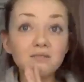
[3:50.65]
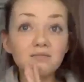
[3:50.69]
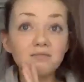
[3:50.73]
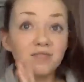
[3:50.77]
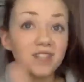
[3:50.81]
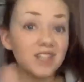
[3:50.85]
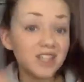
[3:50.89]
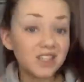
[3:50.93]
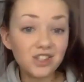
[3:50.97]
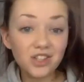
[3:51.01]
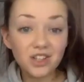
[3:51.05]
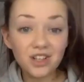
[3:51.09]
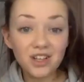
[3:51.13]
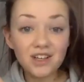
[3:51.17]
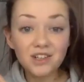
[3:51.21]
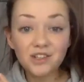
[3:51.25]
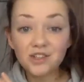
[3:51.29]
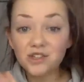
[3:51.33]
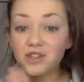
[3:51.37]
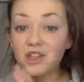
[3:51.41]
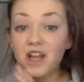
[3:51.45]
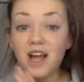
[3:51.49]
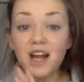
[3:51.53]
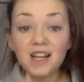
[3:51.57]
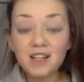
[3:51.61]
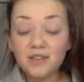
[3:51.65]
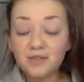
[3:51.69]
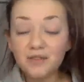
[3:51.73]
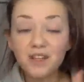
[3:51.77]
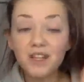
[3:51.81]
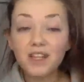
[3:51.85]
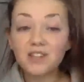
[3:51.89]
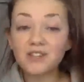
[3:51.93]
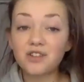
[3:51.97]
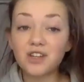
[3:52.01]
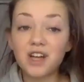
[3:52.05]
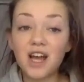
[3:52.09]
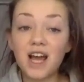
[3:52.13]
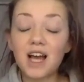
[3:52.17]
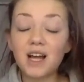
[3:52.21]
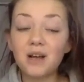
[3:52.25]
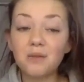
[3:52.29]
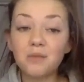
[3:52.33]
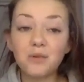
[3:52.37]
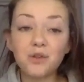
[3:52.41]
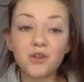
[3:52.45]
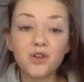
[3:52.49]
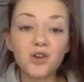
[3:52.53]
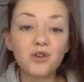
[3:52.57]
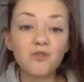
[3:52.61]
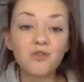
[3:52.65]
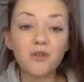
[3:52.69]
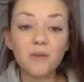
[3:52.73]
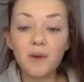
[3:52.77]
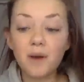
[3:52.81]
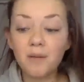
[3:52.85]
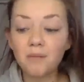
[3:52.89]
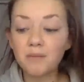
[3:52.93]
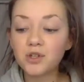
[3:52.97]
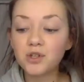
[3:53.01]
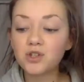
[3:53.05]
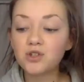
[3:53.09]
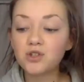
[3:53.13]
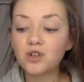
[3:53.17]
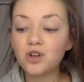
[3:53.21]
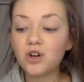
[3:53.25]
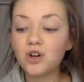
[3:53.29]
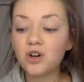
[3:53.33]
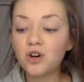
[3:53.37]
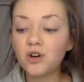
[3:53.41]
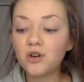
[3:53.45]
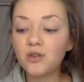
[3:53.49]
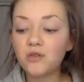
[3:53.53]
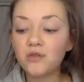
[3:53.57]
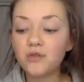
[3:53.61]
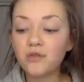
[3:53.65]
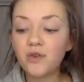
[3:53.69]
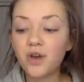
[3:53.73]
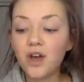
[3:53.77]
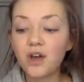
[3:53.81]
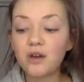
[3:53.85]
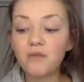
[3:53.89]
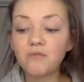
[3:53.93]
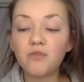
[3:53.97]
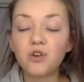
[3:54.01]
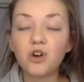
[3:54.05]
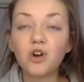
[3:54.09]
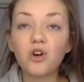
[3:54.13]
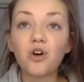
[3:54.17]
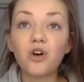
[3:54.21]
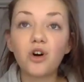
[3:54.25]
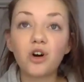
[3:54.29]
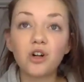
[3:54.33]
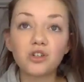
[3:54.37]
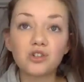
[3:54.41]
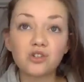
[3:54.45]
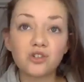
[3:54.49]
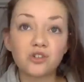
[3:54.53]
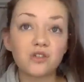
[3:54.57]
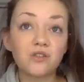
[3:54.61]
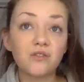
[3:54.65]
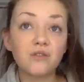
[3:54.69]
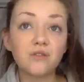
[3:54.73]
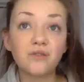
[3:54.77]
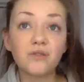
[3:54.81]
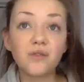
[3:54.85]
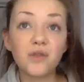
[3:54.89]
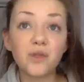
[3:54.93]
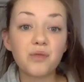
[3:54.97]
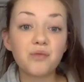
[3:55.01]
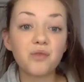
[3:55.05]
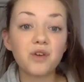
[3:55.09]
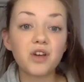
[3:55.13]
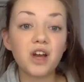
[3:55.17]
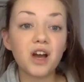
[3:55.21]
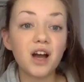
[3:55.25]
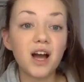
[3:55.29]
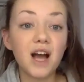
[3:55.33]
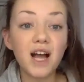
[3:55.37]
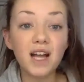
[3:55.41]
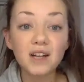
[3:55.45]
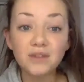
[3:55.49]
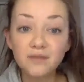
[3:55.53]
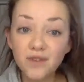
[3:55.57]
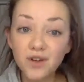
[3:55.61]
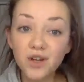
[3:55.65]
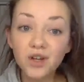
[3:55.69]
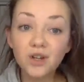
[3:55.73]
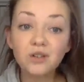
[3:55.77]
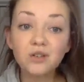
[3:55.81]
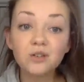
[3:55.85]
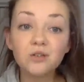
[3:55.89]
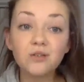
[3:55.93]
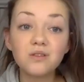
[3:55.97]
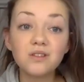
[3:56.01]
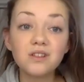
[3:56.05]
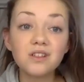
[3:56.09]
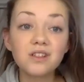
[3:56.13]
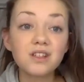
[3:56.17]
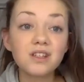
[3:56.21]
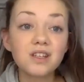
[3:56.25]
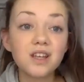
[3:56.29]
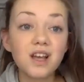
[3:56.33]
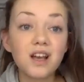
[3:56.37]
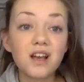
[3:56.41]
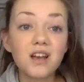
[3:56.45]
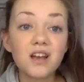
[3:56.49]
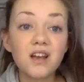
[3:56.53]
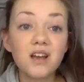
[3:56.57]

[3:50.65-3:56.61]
literally just anything that's going to help you remember stuff, record stuff through your headphones.